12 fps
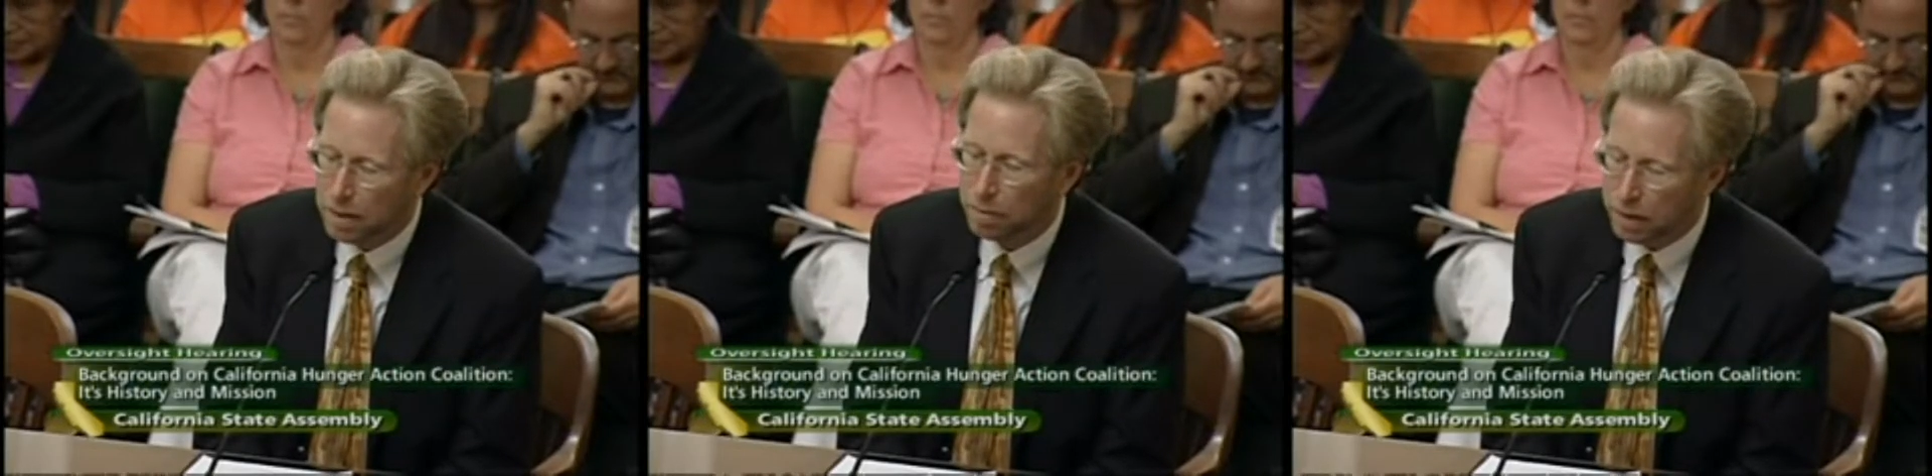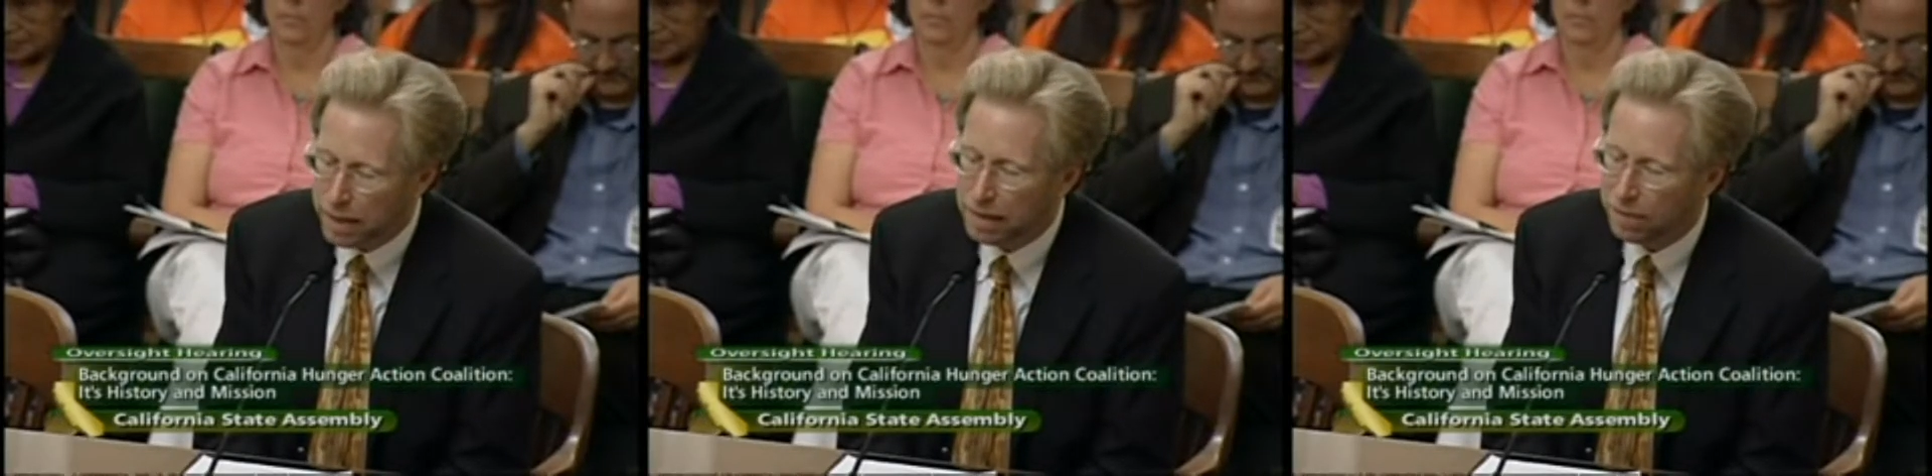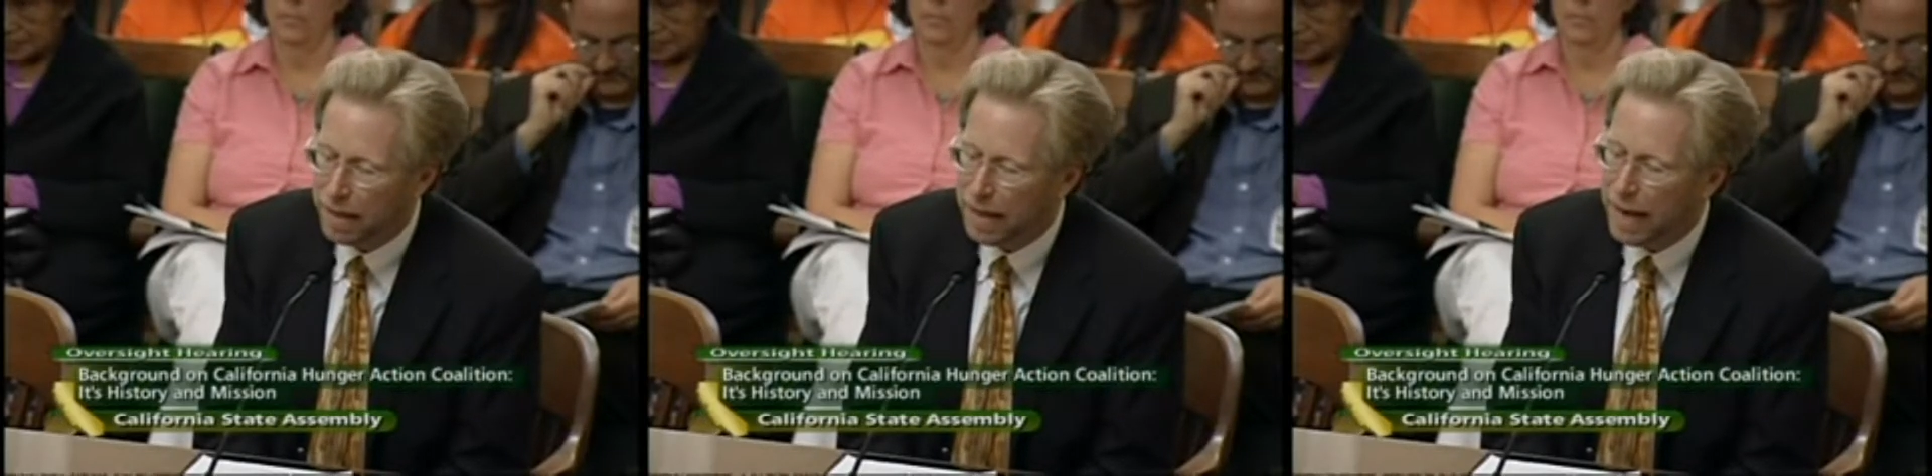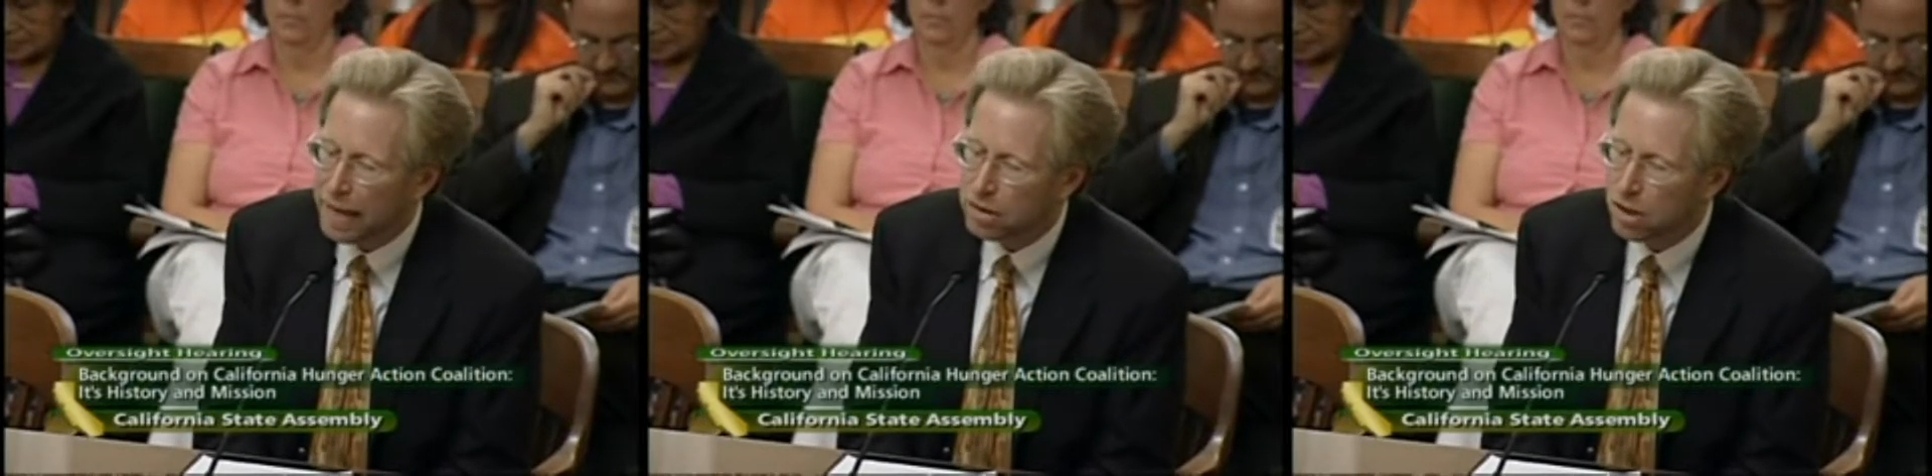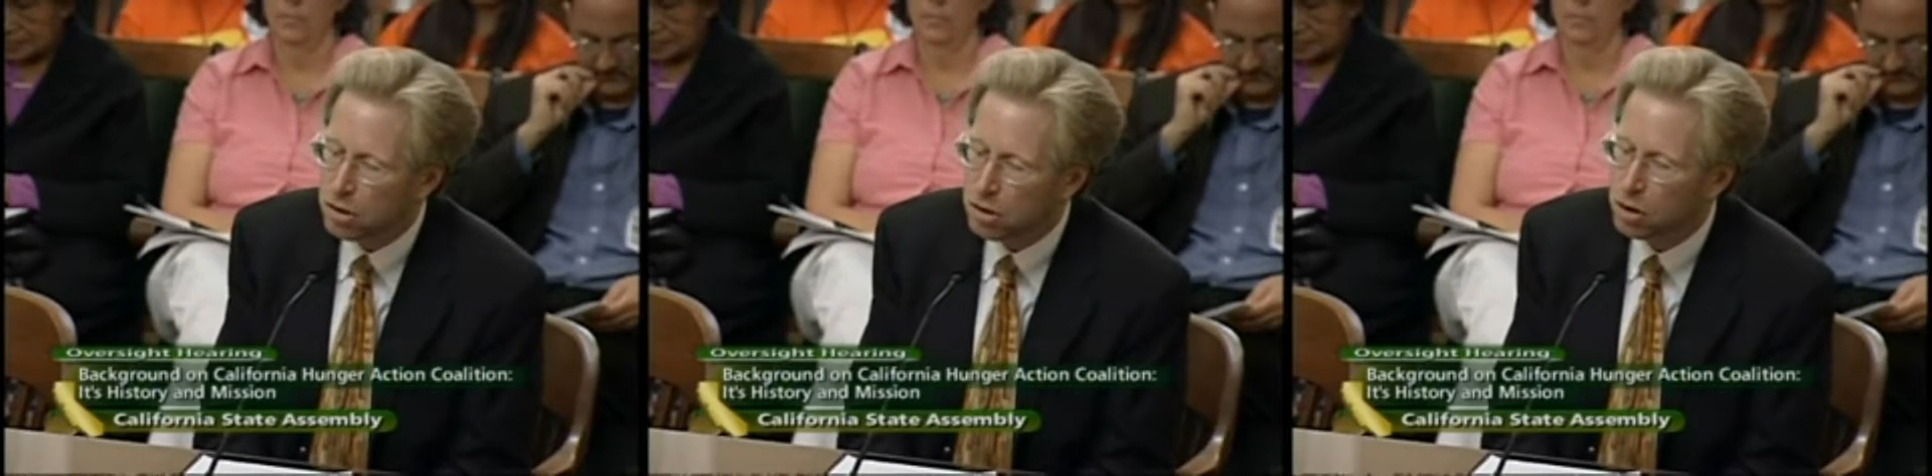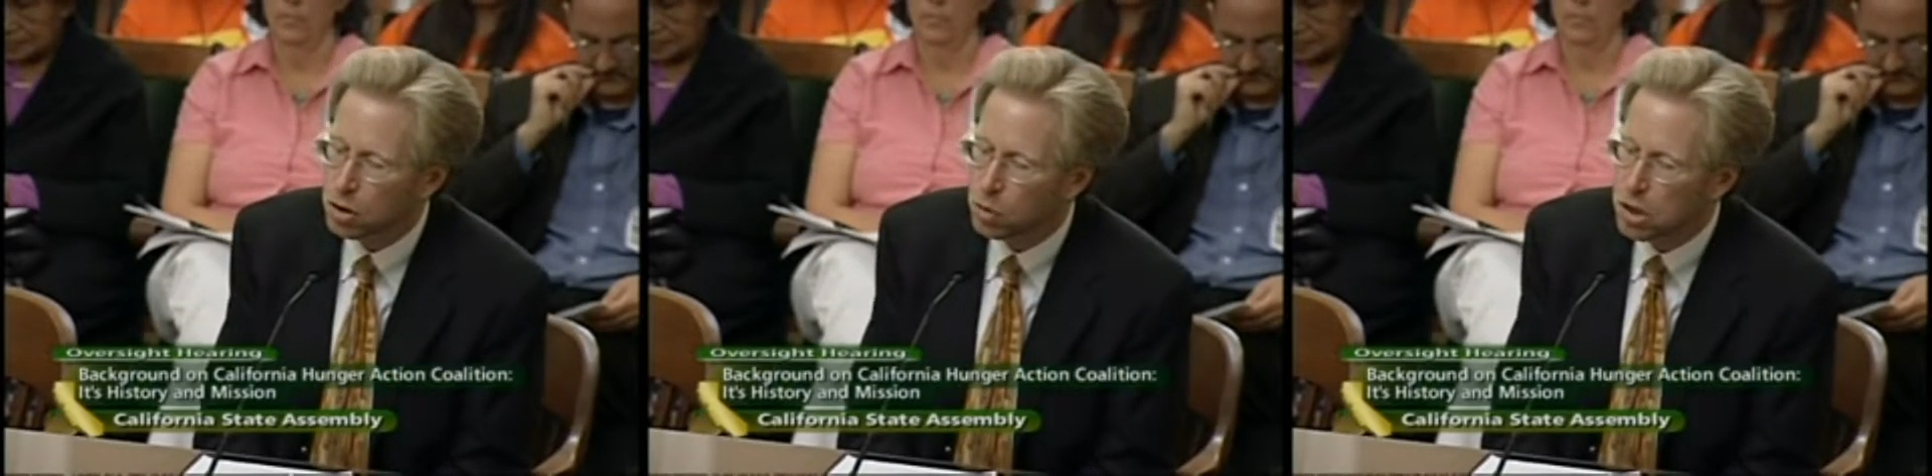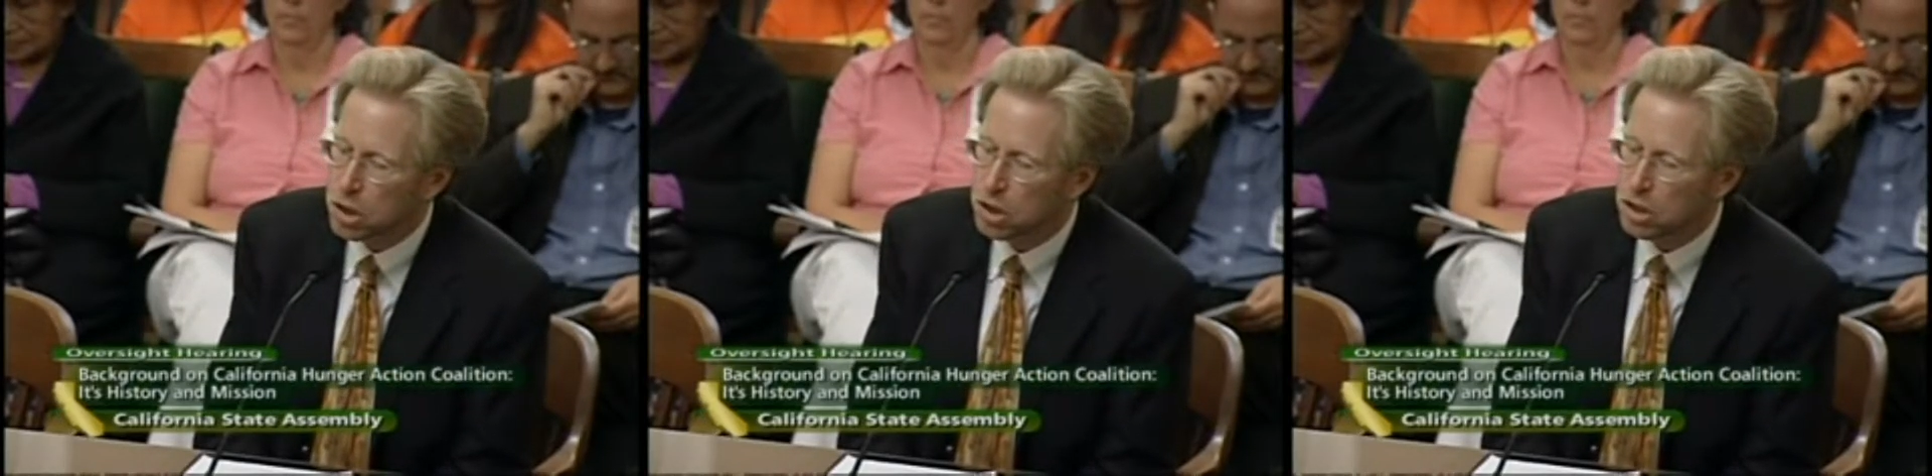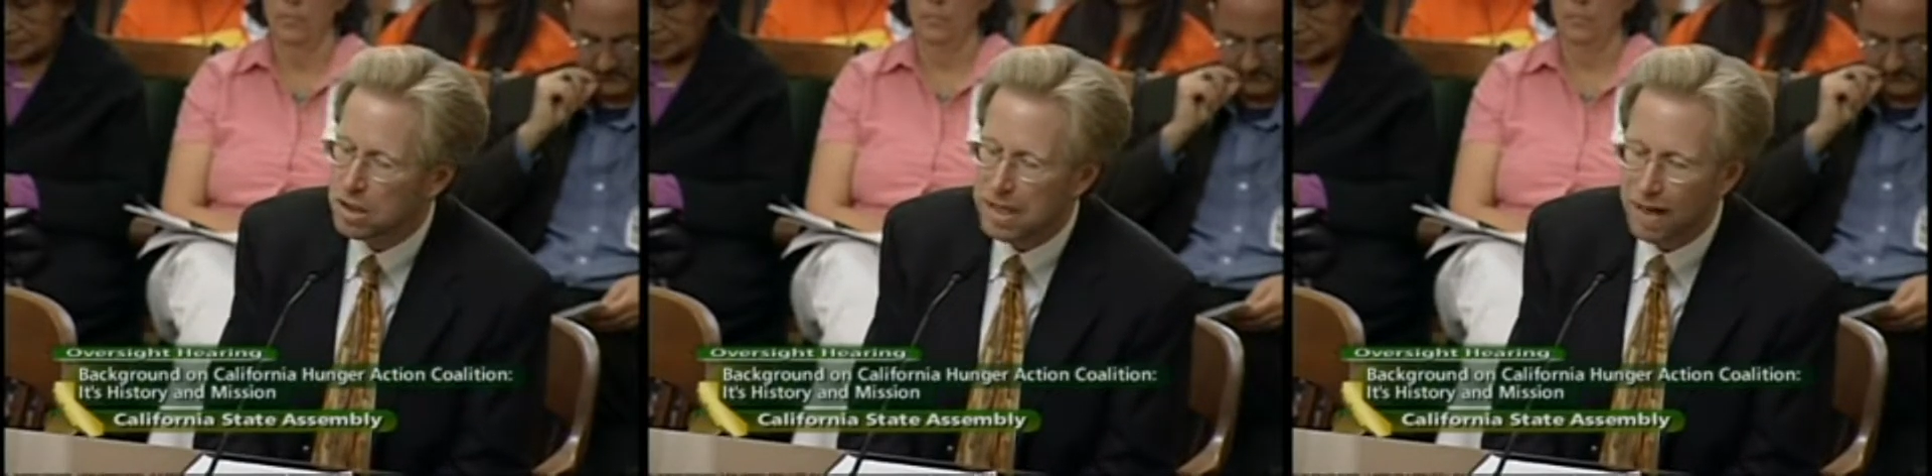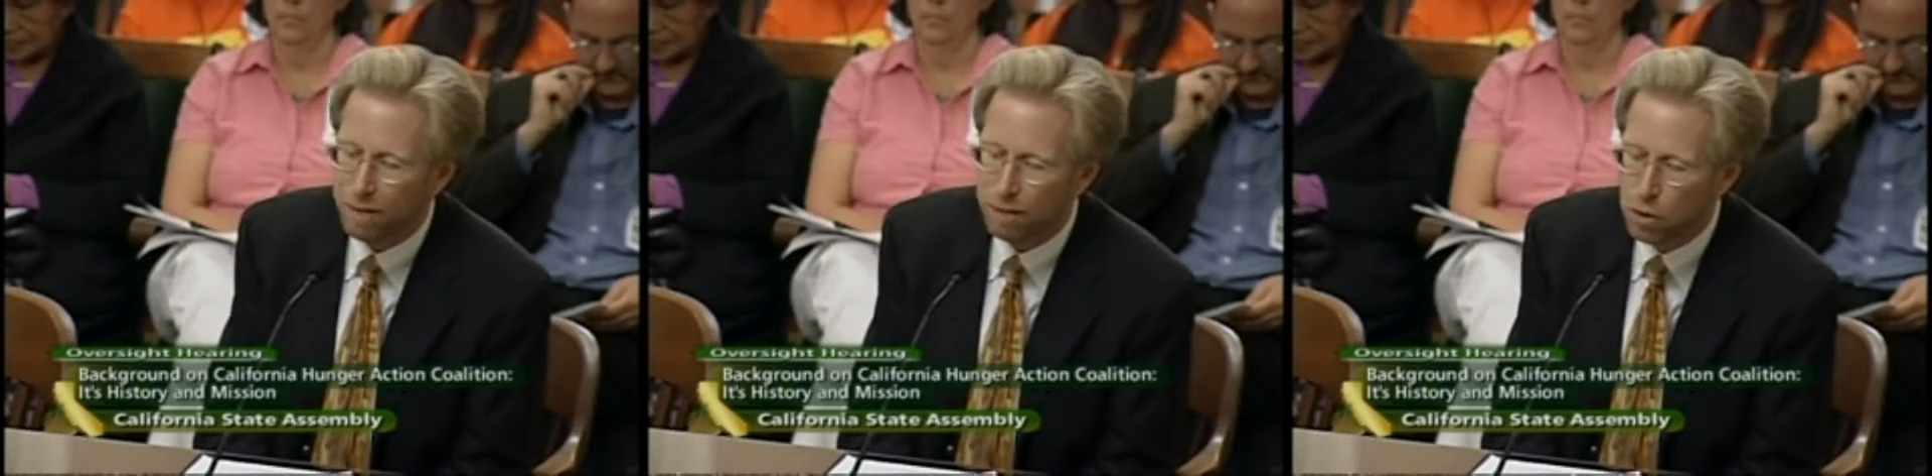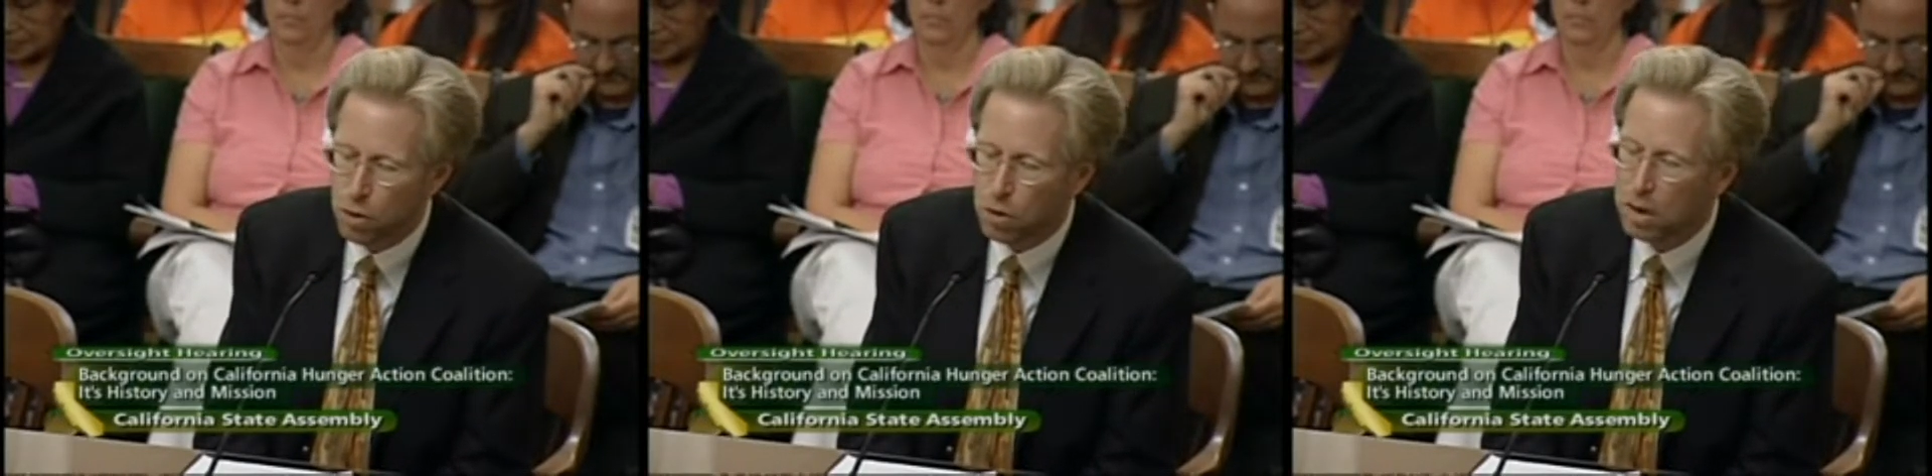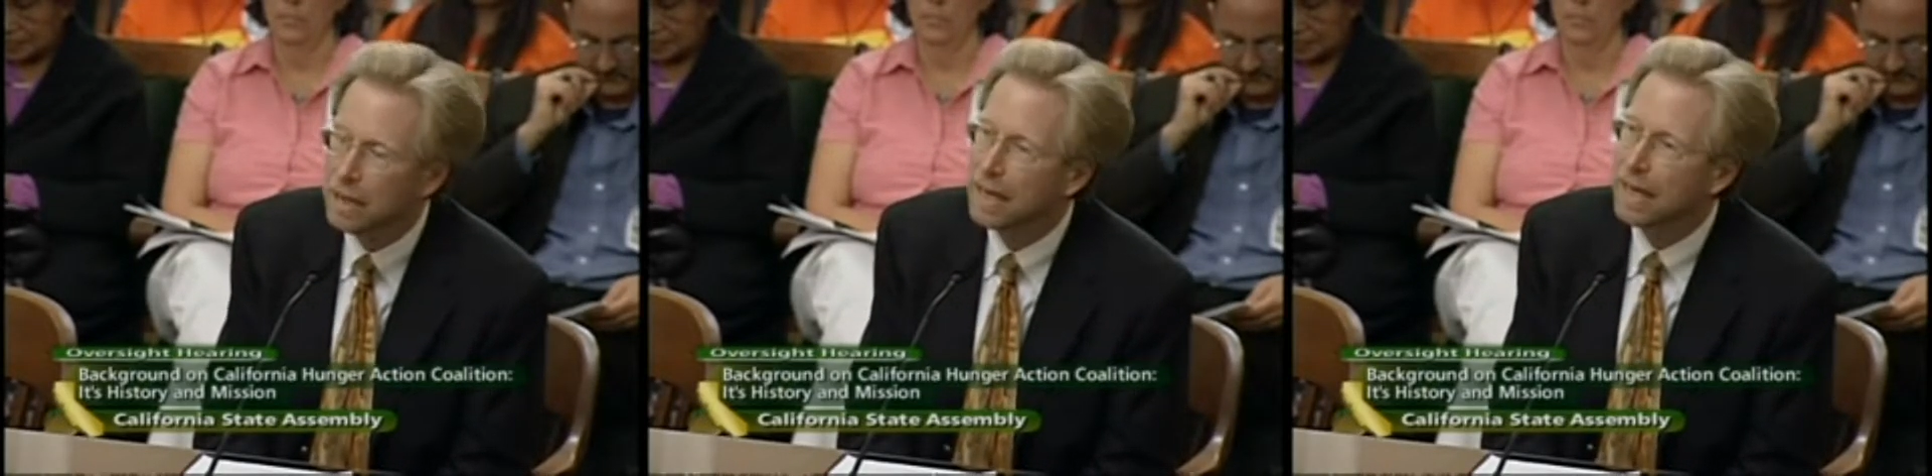belief that access to nutritious and safe food